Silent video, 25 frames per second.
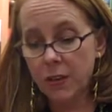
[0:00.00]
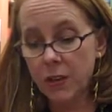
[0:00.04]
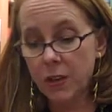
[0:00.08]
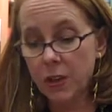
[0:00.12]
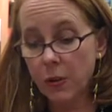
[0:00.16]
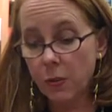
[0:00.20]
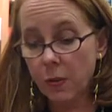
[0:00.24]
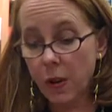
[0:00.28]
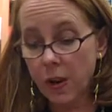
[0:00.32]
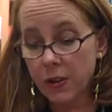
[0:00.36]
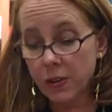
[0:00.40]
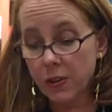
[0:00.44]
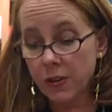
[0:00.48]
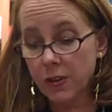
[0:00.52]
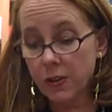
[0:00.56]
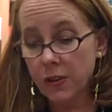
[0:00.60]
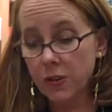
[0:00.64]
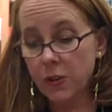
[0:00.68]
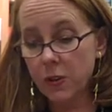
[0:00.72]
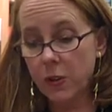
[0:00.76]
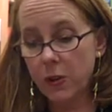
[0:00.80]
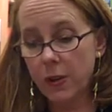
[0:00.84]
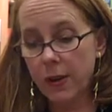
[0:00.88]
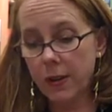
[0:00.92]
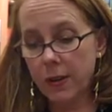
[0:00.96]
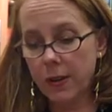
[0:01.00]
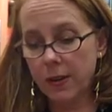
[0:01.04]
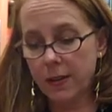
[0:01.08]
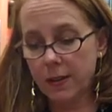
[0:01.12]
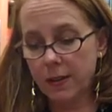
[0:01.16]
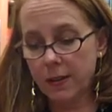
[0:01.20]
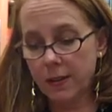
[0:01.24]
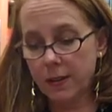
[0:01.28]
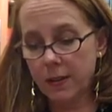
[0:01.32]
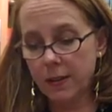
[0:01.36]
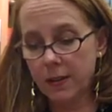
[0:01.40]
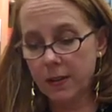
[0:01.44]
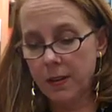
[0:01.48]
She rushed to the
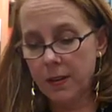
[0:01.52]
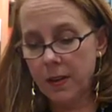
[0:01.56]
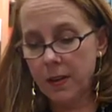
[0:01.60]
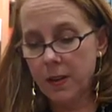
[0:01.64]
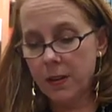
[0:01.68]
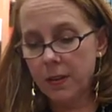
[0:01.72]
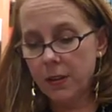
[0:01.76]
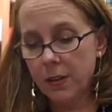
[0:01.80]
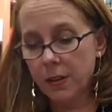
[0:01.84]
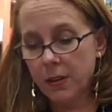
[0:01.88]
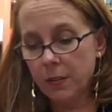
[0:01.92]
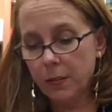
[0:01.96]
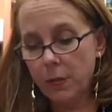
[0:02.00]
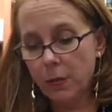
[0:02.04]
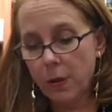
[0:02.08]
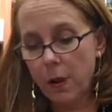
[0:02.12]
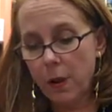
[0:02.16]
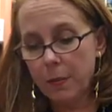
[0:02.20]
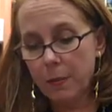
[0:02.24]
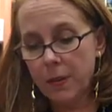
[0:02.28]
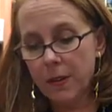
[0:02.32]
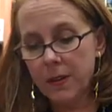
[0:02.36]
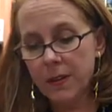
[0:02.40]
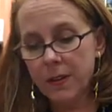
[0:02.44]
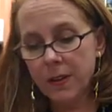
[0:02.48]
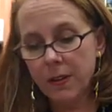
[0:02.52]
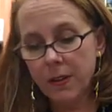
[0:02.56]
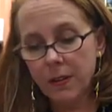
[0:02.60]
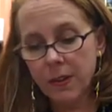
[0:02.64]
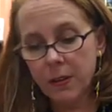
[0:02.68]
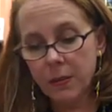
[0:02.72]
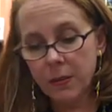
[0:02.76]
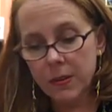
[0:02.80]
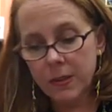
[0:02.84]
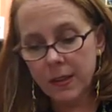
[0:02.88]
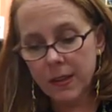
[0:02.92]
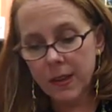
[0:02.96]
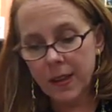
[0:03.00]
toilet. She threw up until
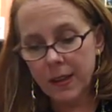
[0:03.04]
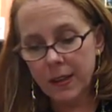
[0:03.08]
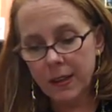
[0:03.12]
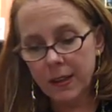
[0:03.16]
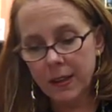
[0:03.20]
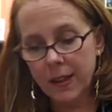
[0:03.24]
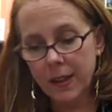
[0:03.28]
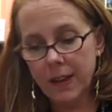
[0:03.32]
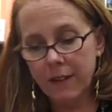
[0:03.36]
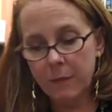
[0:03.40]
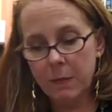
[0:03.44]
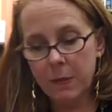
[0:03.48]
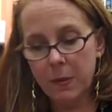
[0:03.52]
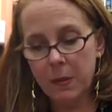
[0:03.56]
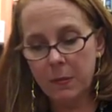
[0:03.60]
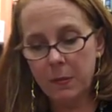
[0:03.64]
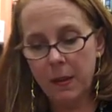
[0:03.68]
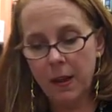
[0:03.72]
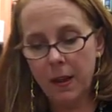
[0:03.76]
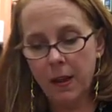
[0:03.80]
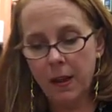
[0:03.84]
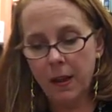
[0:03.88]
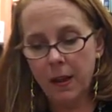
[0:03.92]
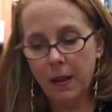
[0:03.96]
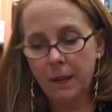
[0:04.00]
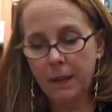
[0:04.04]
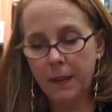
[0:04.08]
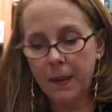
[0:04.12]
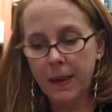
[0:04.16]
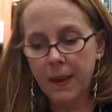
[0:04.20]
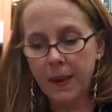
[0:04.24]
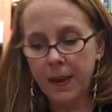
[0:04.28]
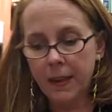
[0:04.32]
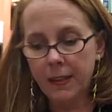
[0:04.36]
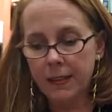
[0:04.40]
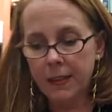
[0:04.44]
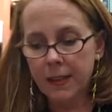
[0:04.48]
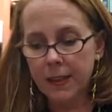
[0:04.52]
there was nothing left but bile,
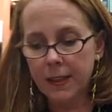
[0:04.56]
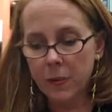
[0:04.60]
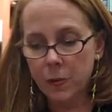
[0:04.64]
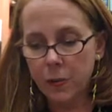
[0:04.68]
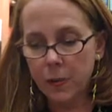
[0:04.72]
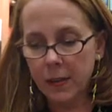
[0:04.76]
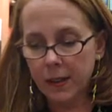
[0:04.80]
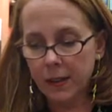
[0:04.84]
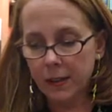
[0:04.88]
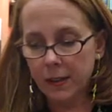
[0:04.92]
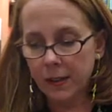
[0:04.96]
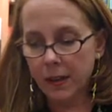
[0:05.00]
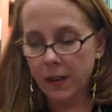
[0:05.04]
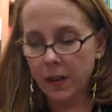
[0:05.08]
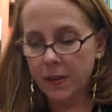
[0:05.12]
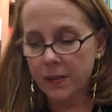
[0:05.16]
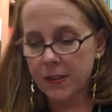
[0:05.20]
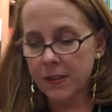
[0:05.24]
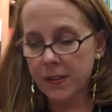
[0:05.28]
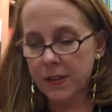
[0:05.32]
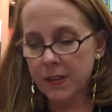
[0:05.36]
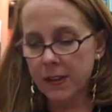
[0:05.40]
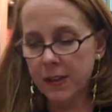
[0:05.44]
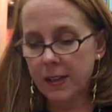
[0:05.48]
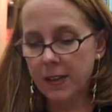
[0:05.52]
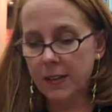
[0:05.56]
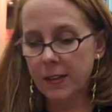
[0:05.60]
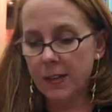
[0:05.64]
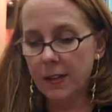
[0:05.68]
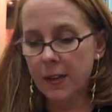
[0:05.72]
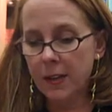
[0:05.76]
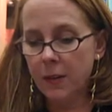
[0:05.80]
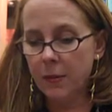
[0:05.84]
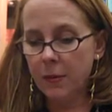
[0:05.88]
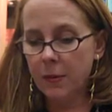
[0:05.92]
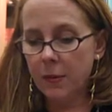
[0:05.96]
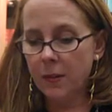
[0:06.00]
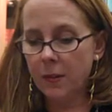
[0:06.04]
and leaned weakly on the seat,
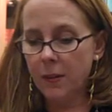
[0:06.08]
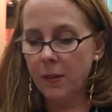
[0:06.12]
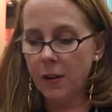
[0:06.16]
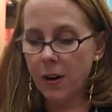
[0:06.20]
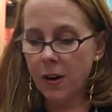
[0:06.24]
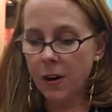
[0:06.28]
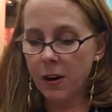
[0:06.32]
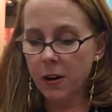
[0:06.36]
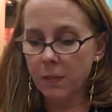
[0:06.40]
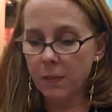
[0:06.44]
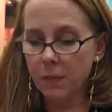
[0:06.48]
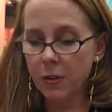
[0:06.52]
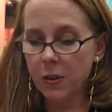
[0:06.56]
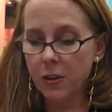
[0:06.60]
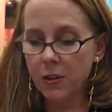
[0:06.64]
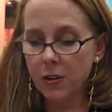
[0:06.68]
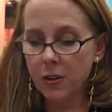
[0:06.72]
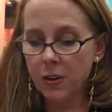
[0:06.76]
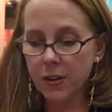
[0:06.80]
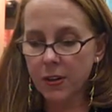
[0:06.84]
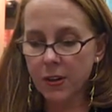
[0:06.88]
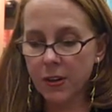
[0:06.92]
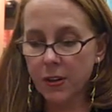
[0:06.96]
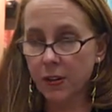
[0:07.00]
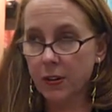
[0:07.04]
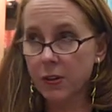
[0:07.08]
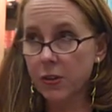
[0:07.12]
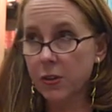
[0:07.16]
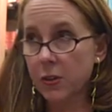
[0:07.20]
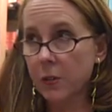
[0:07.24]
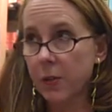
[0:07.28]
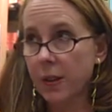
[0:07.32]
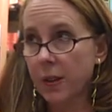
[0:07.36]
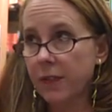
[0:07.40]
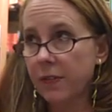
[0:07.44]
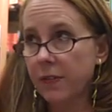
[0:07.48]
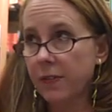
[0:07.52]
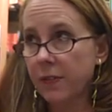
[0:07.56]
with her arm cushioning her
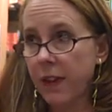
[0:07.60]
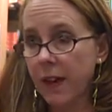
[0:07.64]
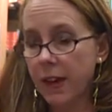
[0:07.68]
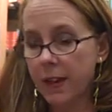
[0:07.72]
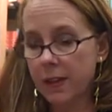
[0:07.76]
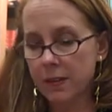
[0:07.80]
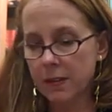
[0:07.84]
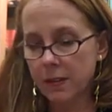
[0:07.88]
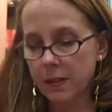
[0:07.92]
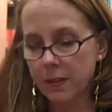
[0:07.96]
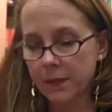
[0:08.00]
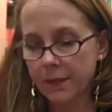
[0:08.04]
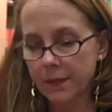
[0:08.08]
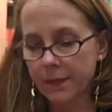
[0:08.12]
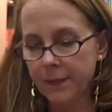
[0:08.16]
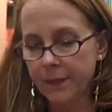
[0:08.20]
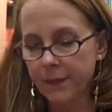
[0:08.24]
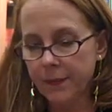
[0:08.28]
sweaty face.